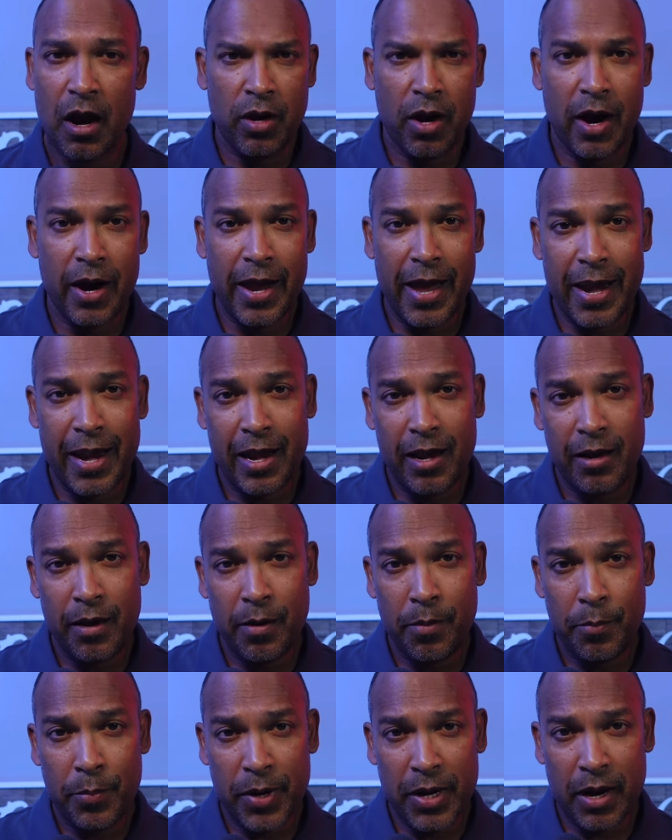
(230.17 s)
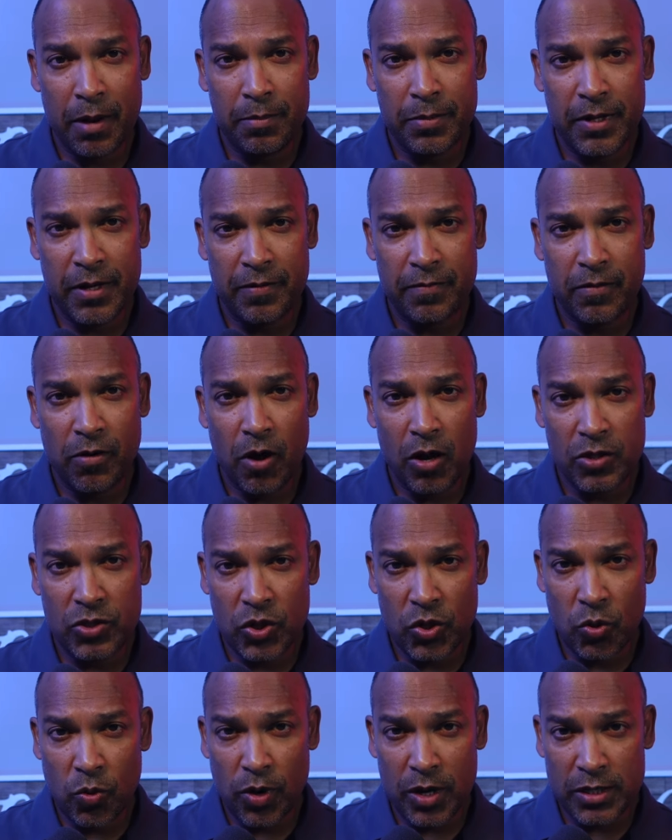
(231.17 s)
are getting preemptive, also
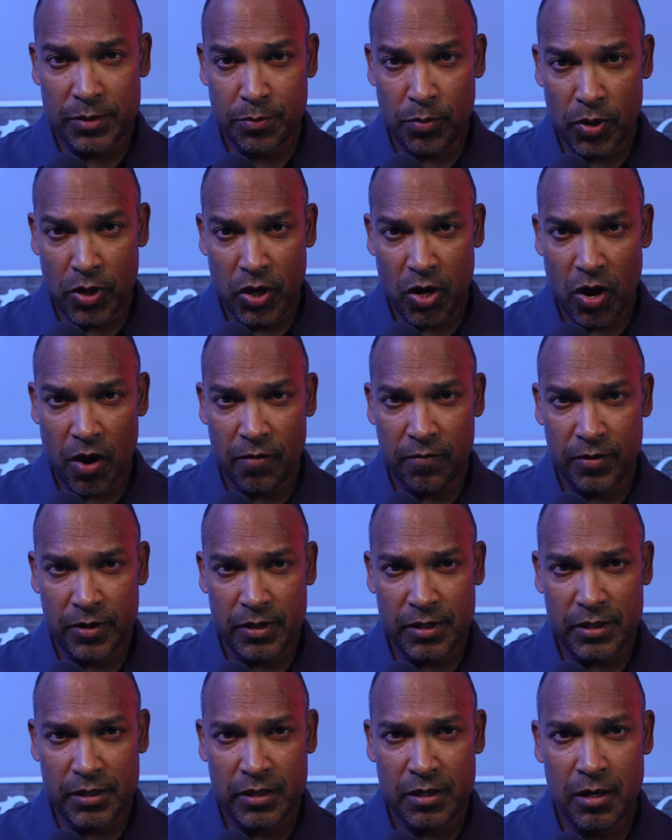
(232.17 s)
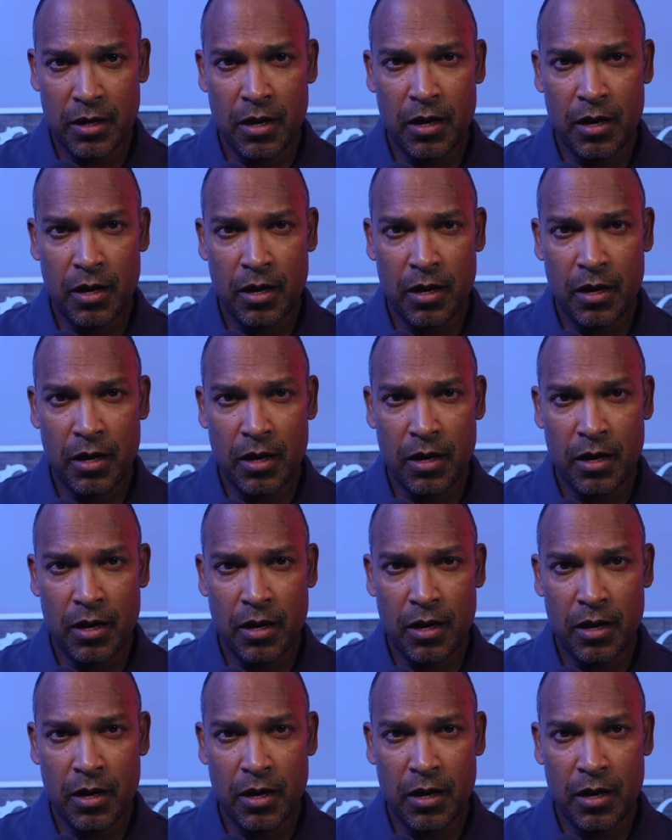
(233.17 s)
known as bully offers,